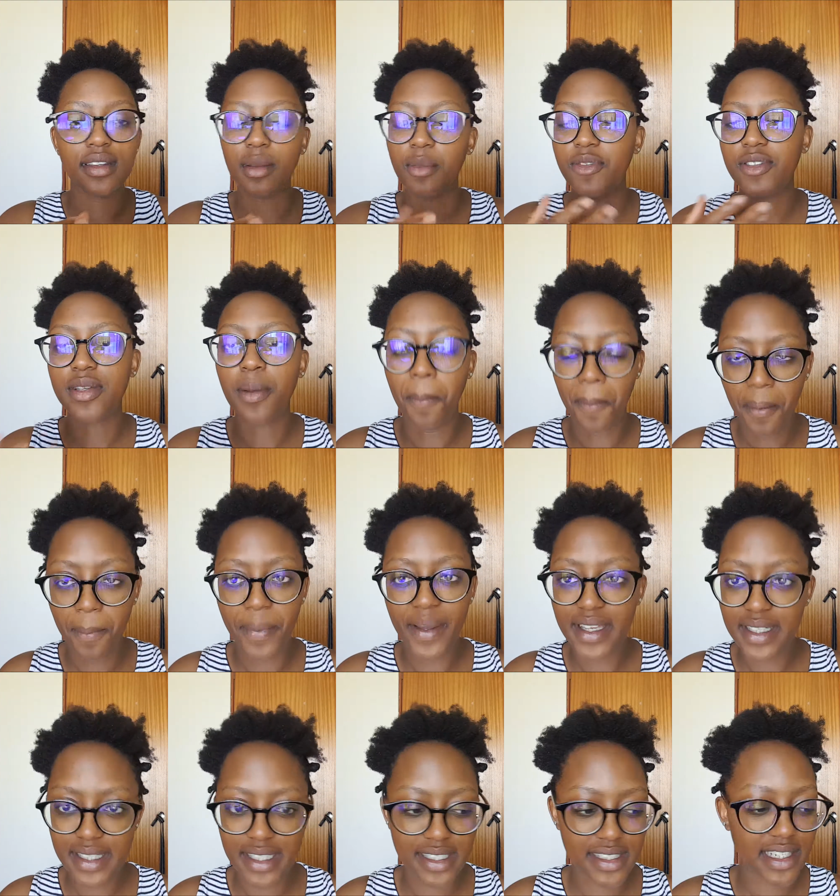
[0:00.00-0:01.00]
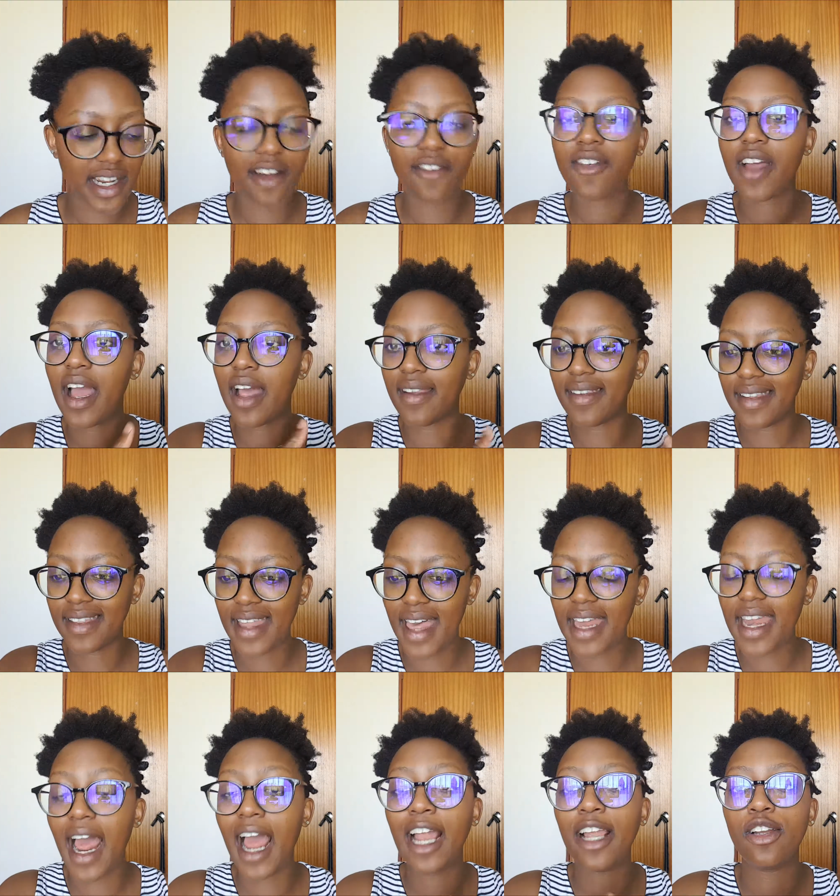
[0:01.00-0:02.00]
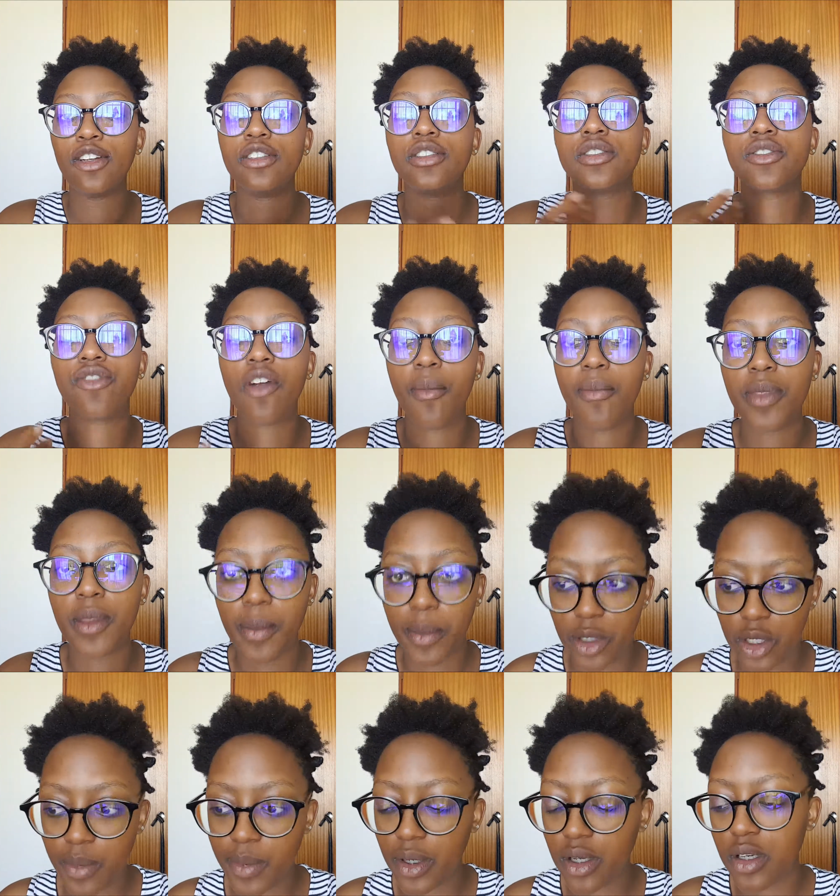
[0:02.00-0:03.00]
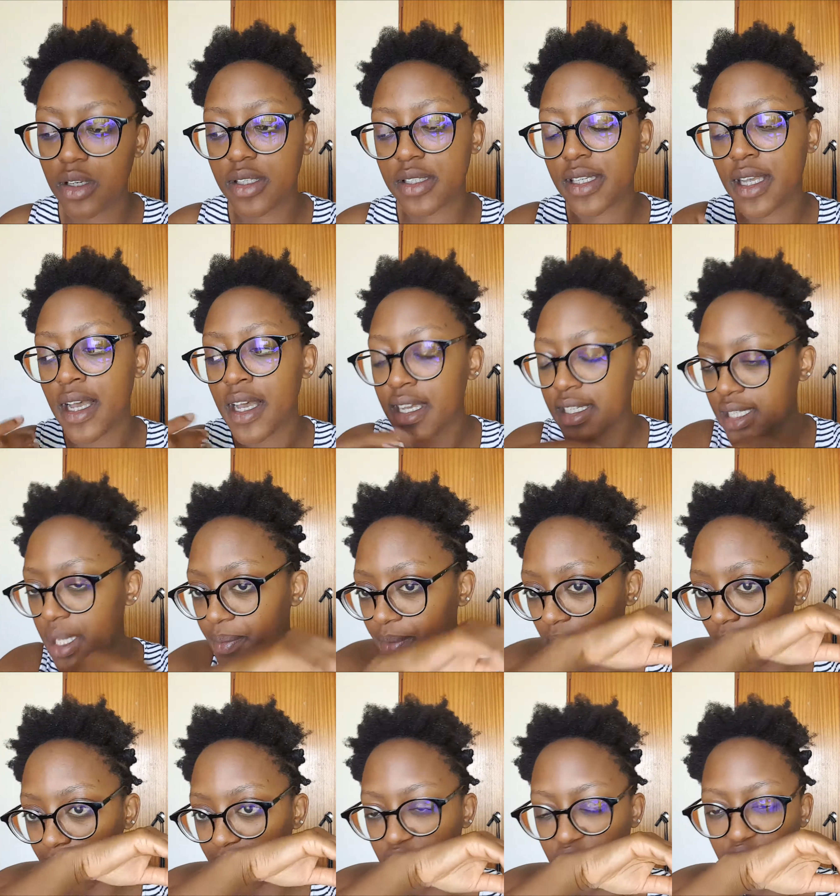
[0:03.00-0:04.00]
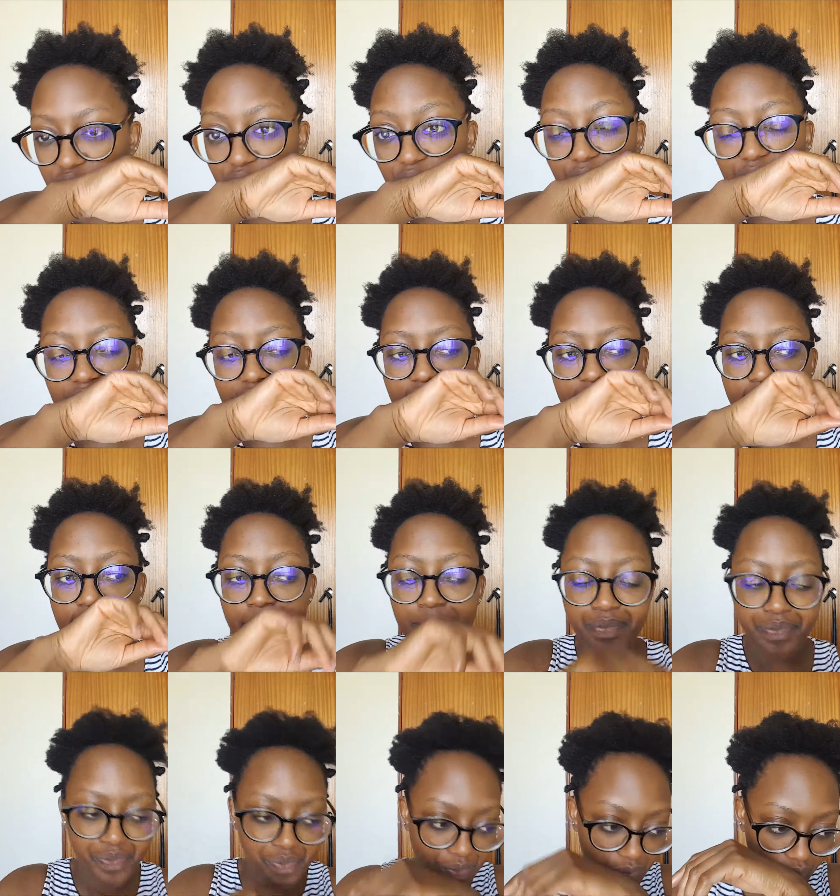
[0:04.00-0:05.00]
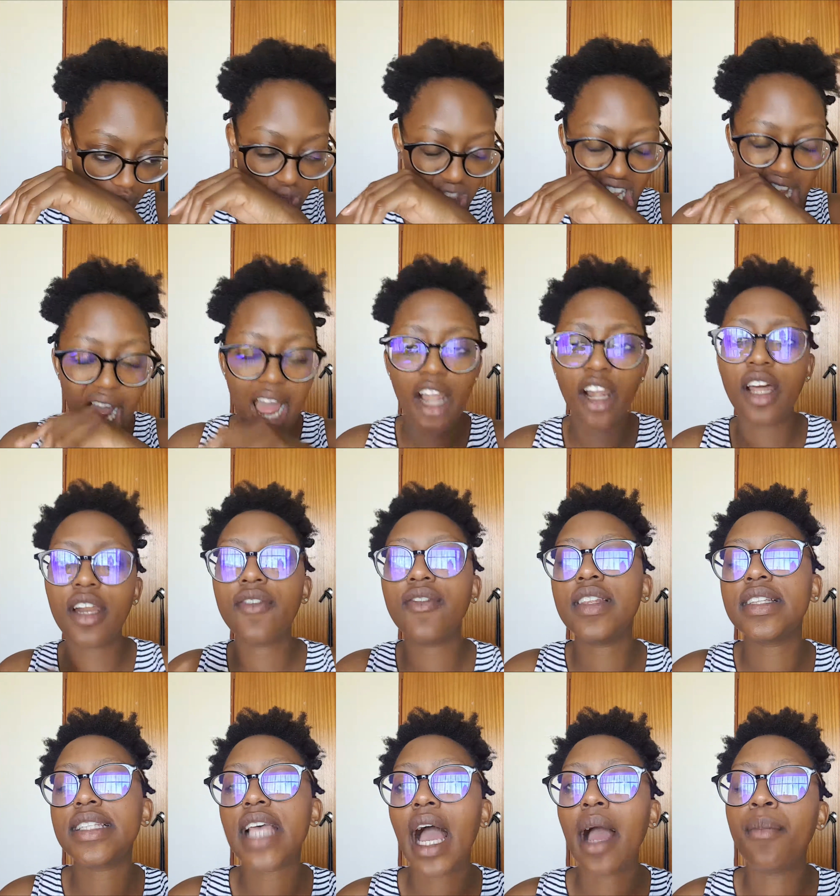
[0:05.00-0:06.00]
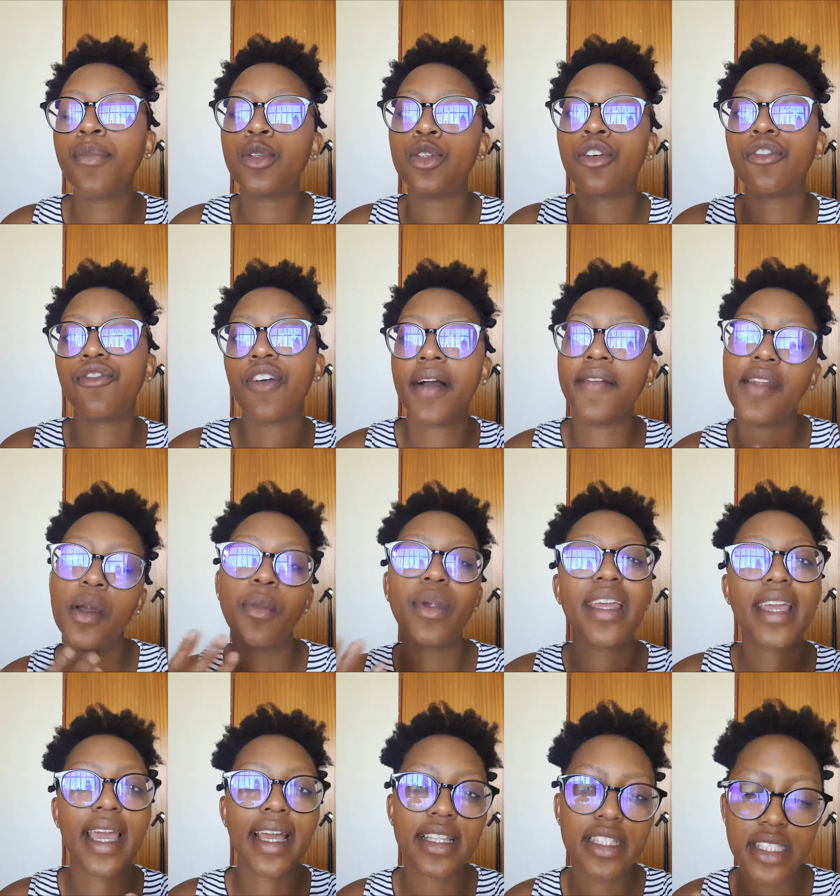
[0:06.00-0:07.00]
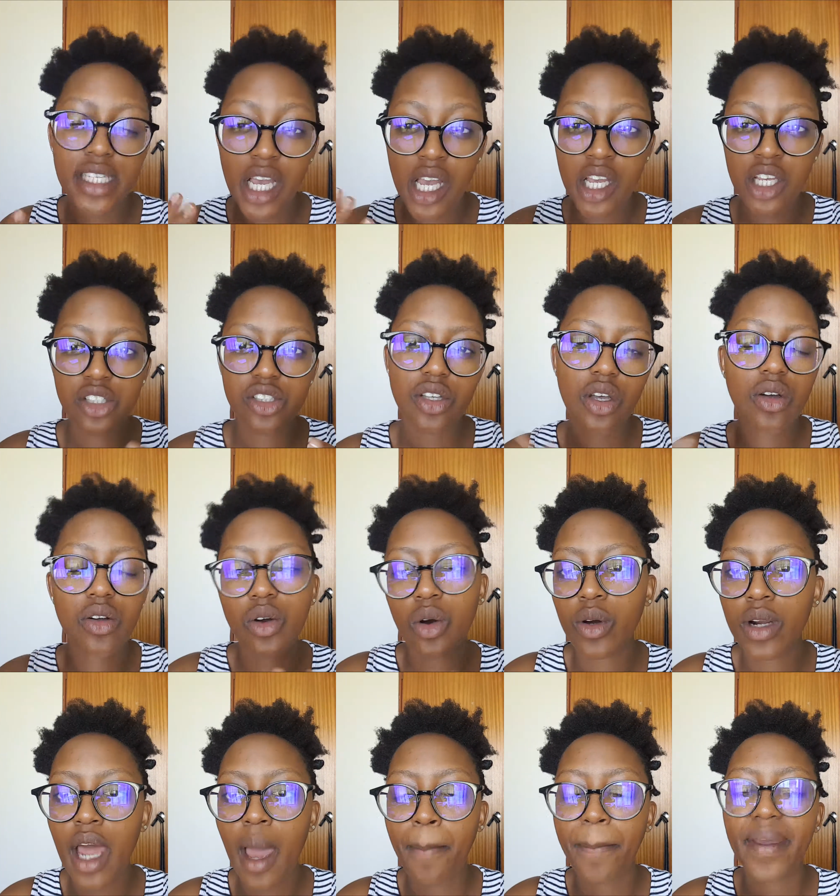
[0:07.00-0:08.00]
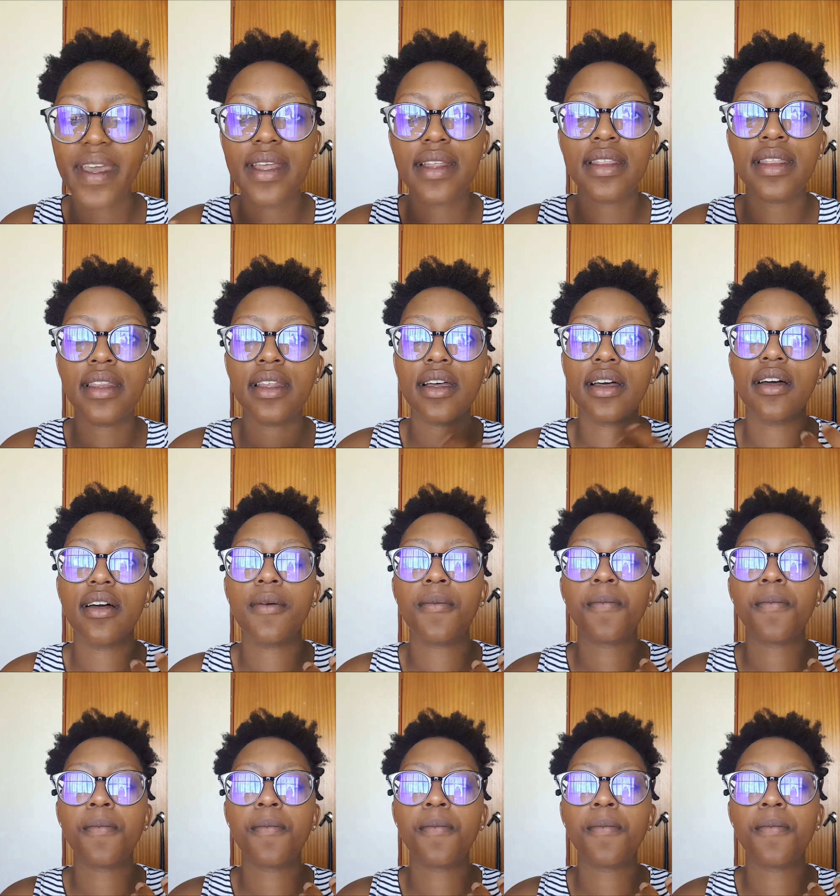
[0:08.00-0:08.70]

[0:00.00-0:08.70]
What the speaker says: the simple basic stuff, and that I learned from the book. Because sometimes in uni, a lot of the times you'll find that we get so caught up in